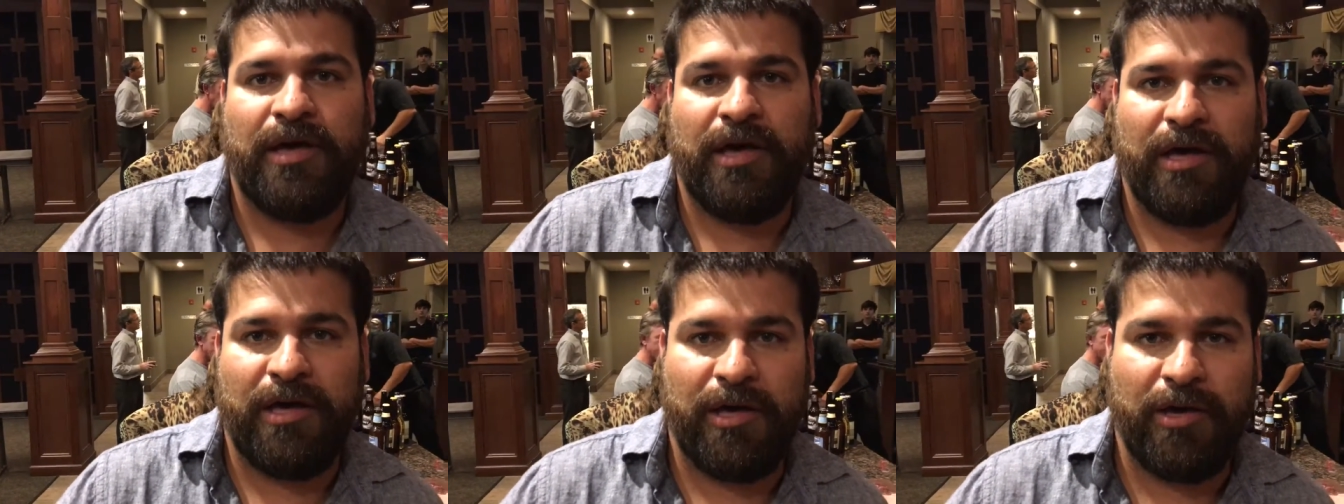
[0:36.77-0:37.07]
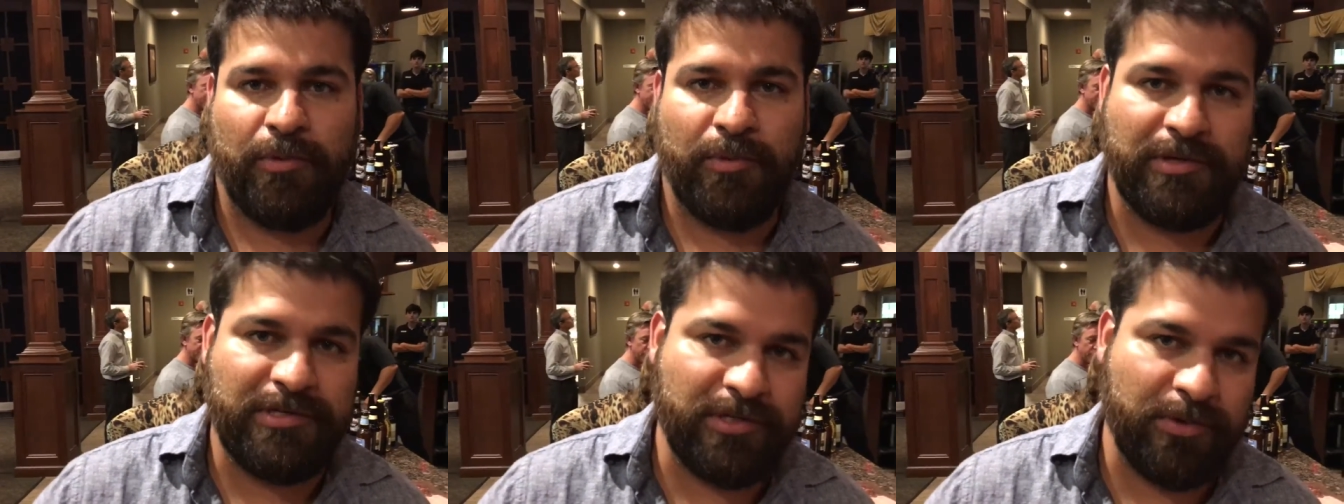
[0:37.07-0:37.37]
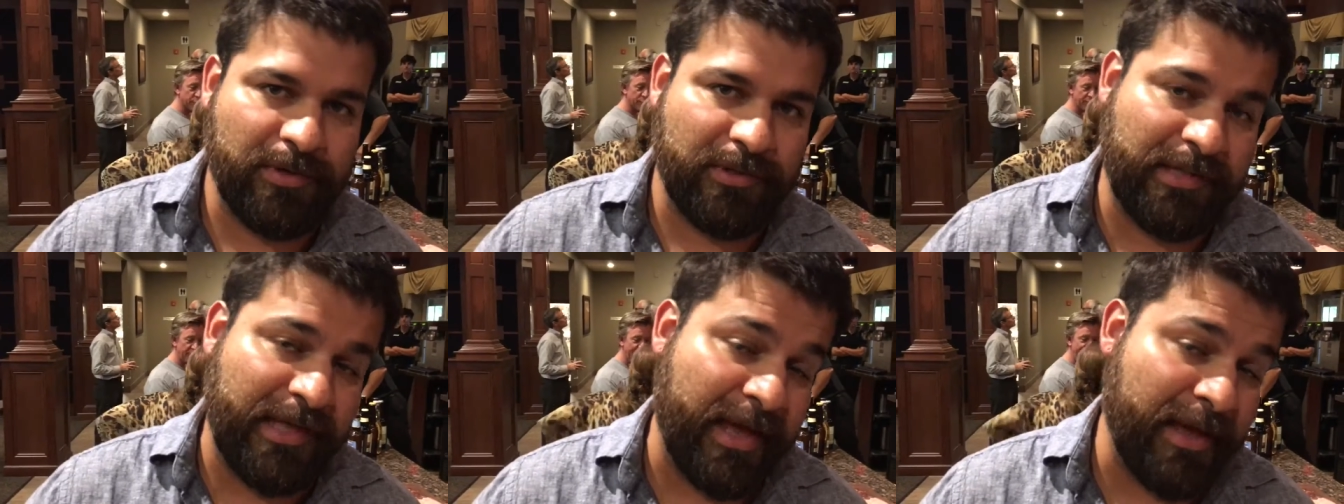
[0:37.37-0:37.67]
uh, we
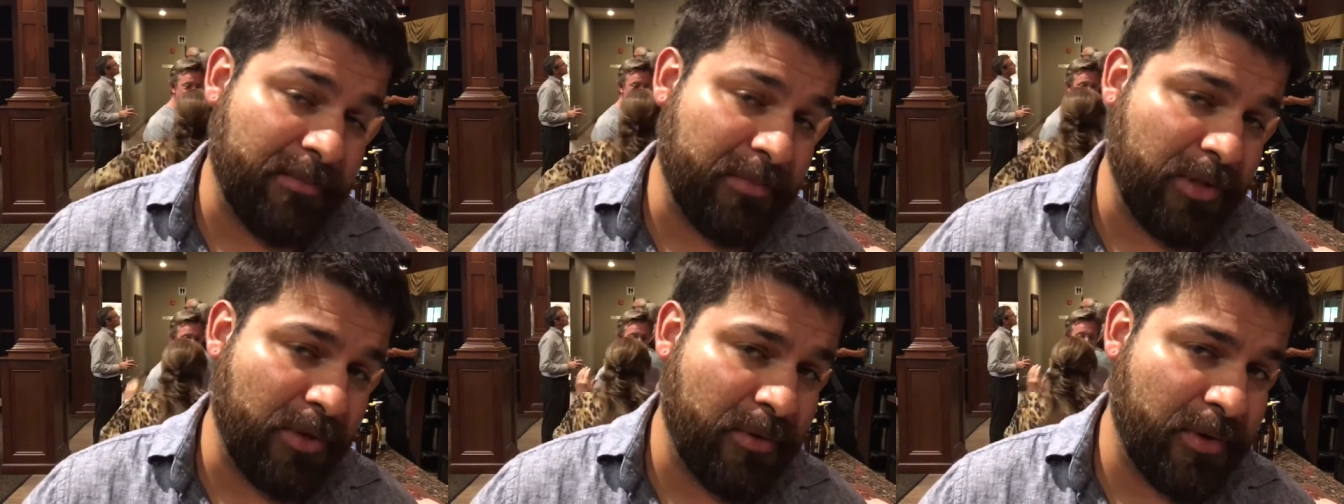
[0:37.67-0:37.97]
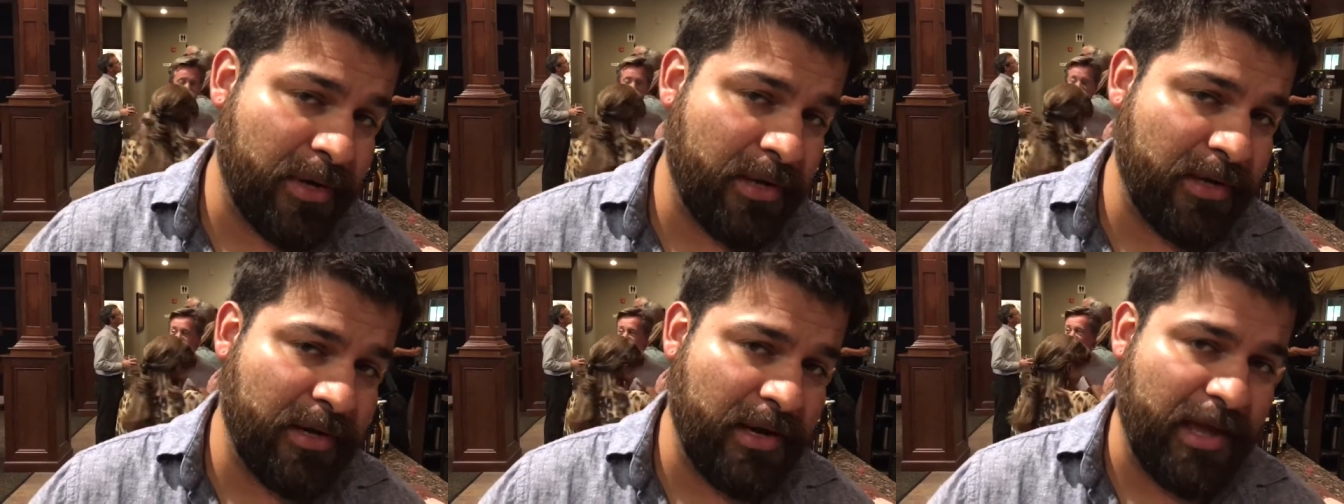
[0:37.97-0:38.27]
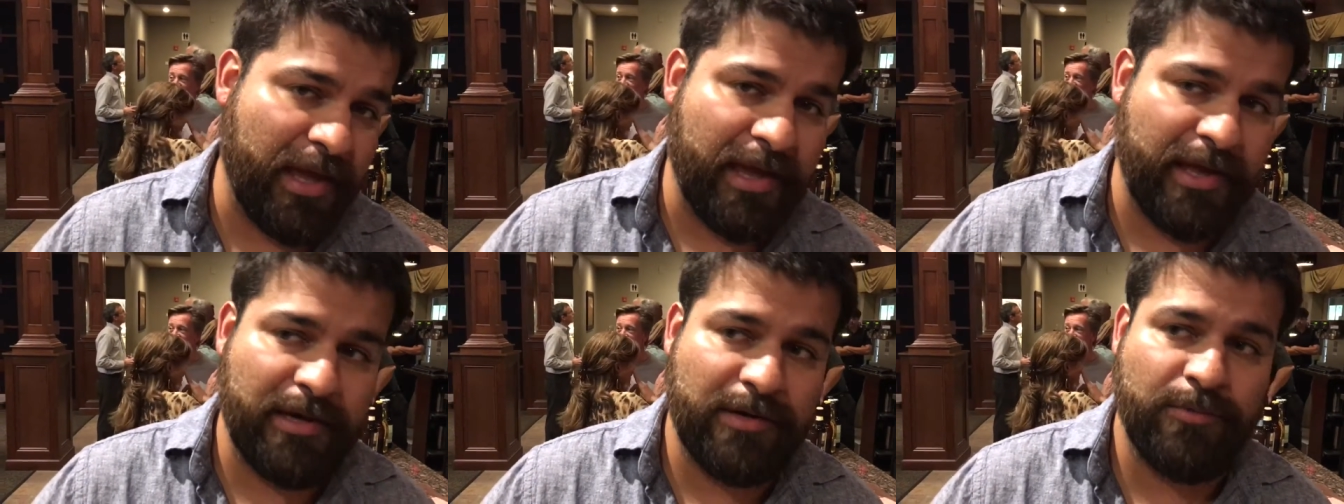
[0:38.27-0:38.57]
do a lamb loin,
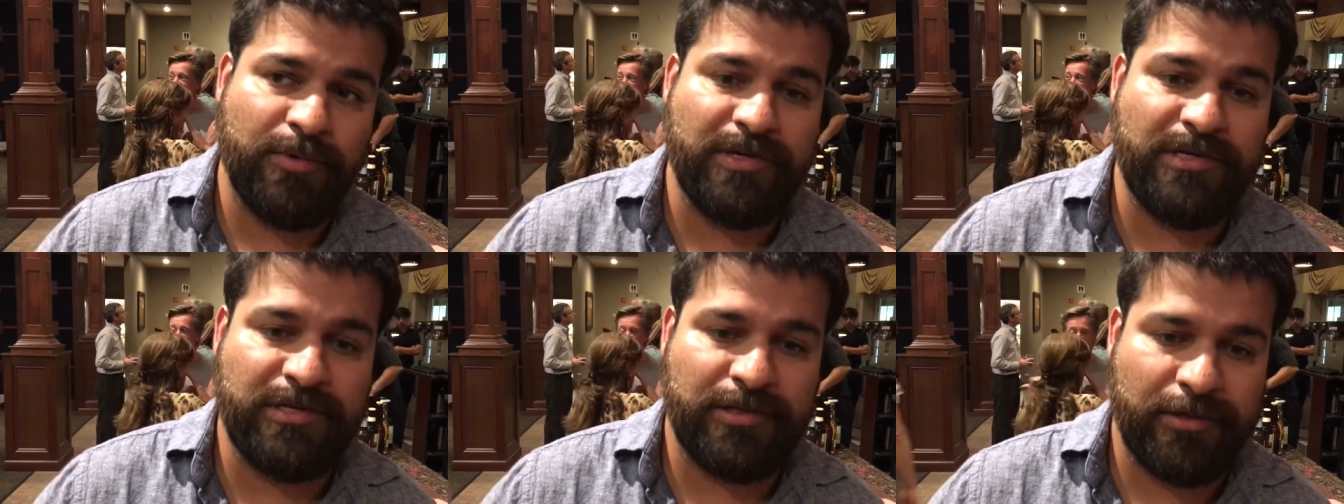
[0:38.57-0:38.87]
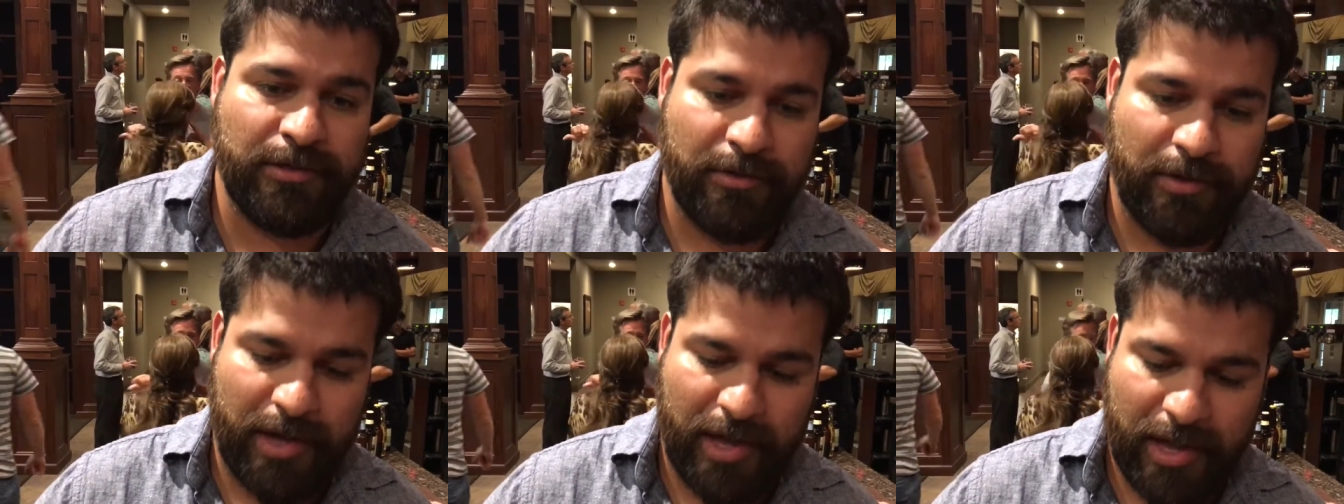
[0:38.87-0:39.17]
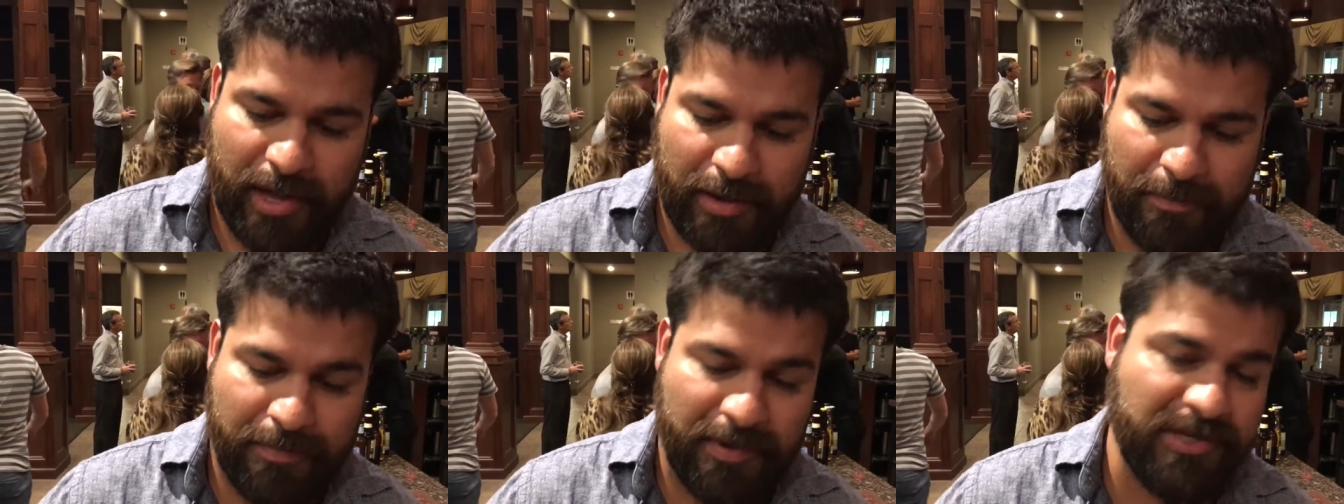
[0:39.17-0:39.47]
and we do
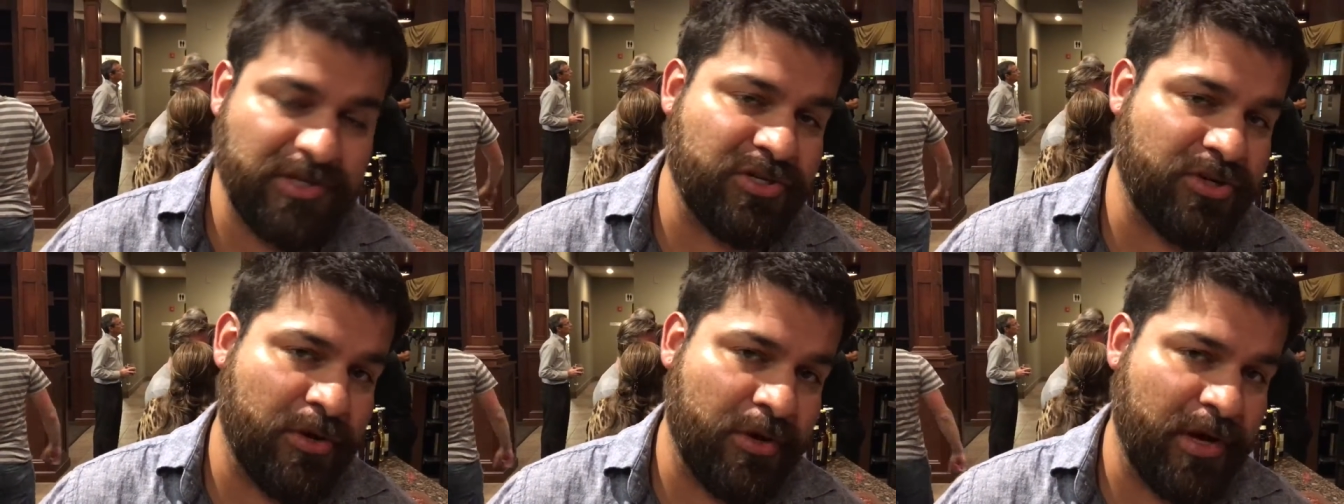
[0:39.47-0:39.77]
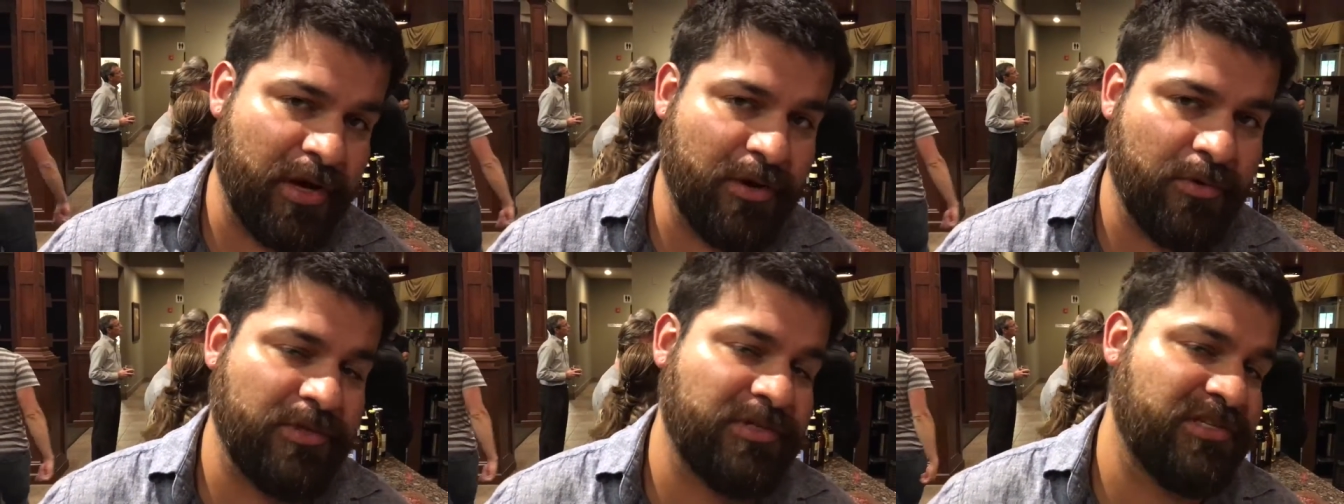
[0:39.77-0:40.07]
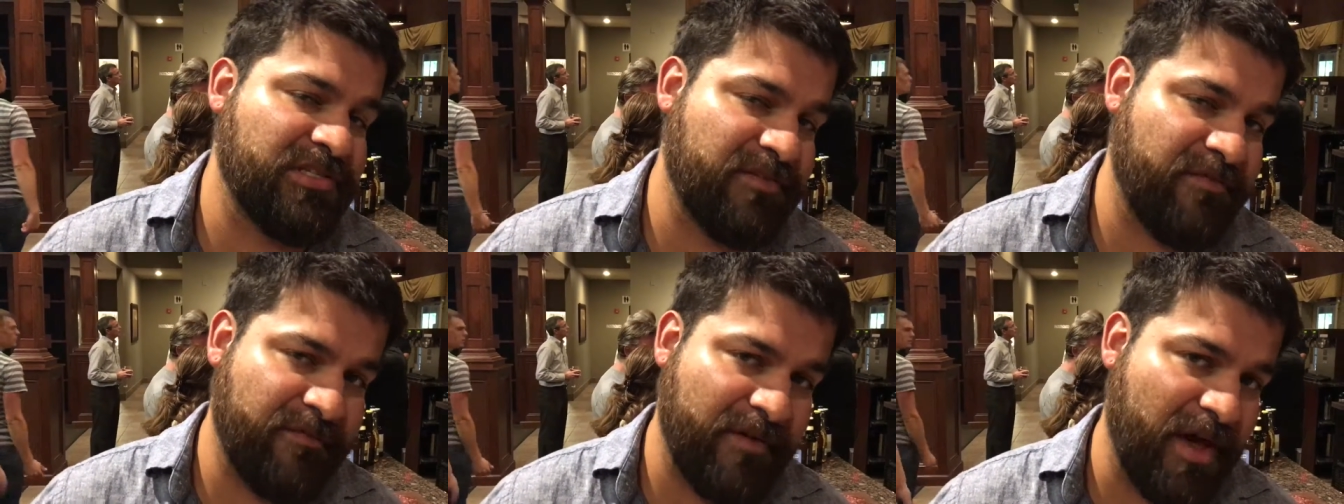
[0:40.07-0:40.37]
a bistro cut, which
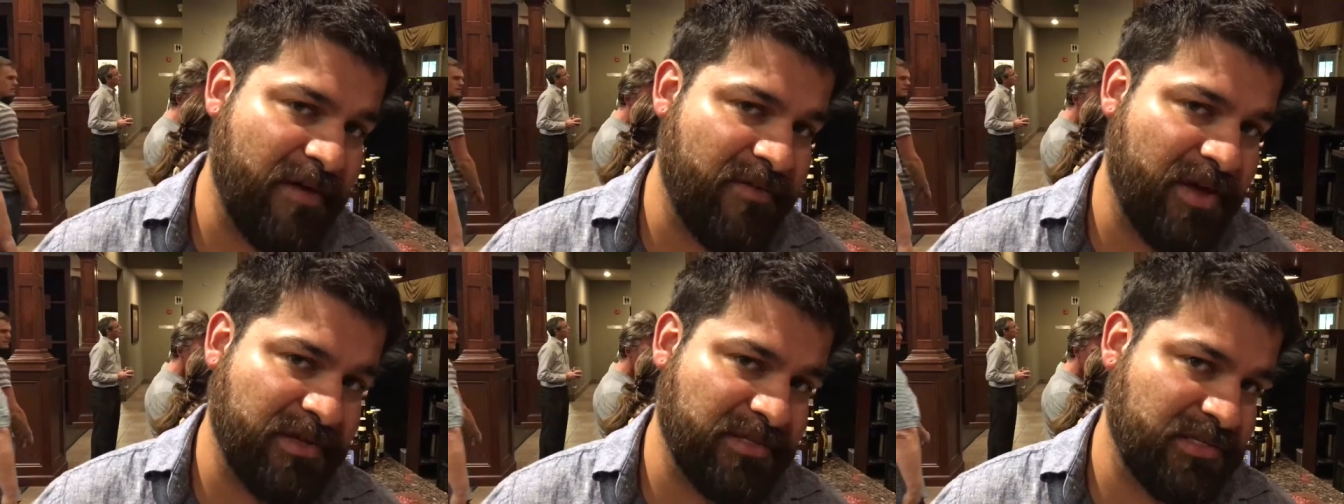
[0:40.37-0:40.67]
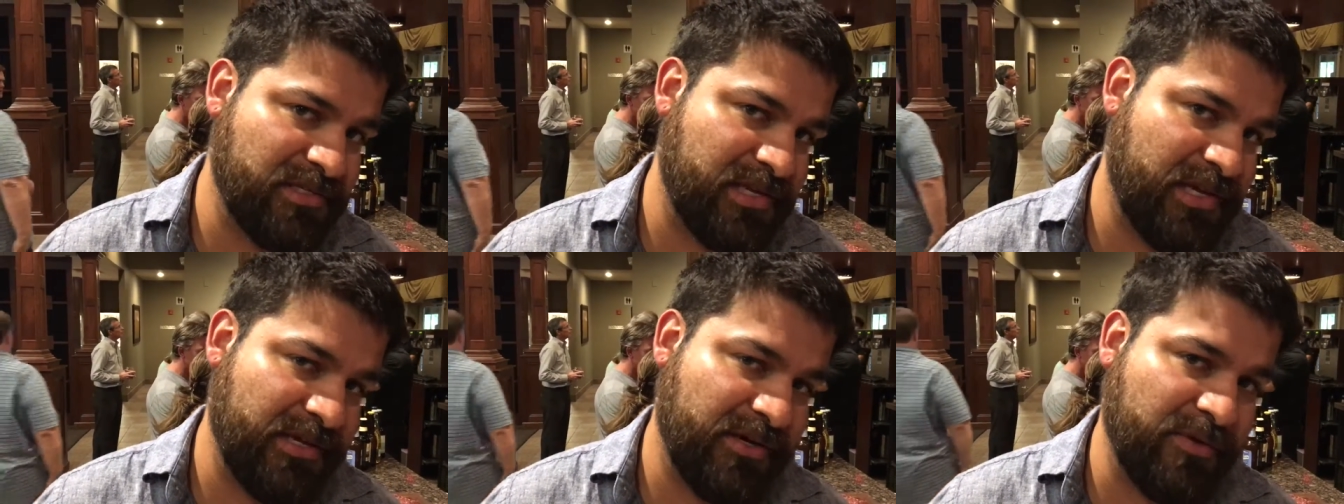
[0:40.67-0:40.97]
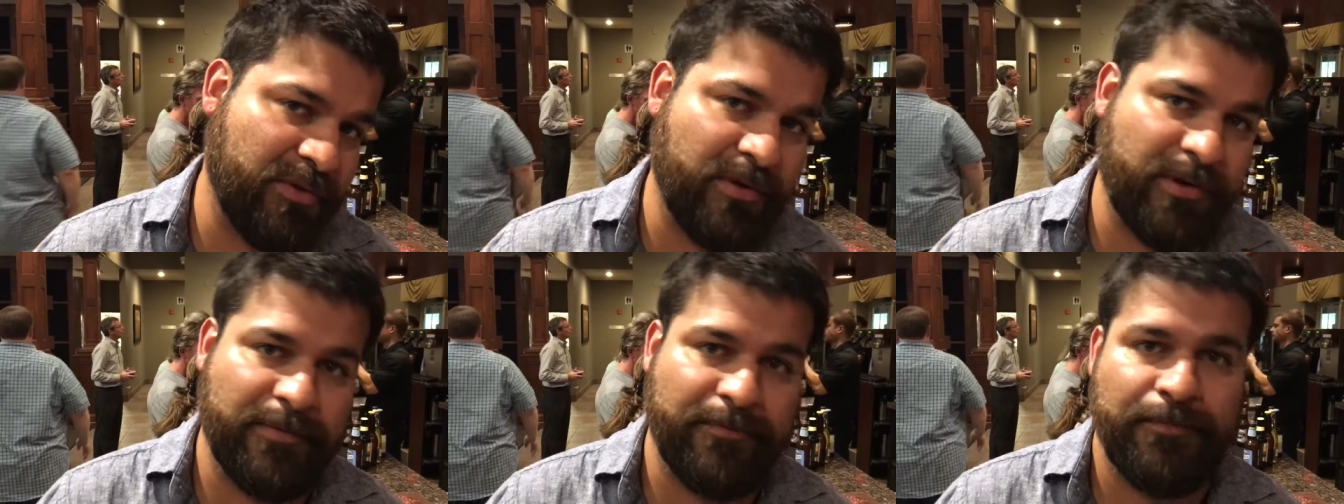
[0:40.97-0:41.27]
is a five ounce
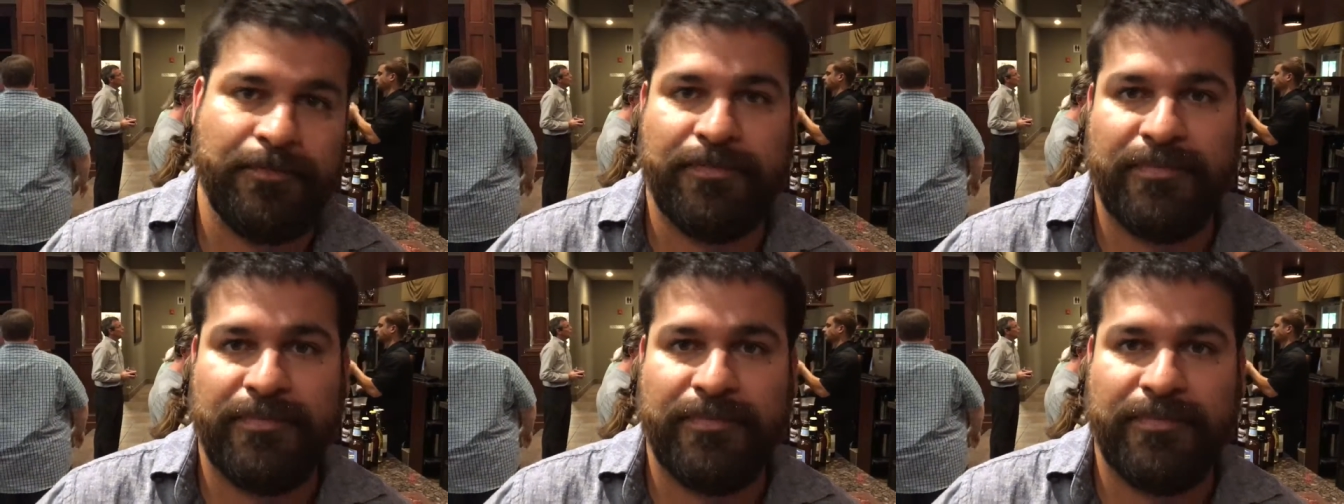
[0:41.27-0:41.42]
tenderloin.